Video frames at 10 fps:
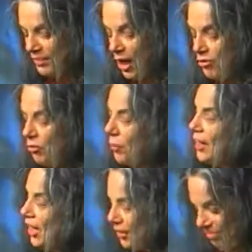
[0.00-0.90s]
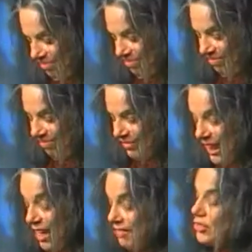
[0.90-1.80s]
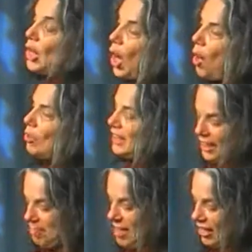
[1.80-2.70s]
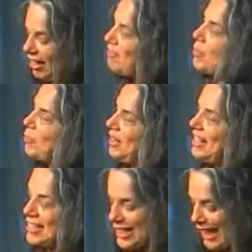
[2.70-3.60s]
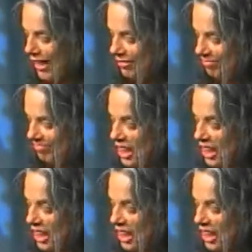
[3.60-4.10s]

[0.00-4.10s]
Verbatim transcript: For real. There's a hole in the middle of the prettiest life,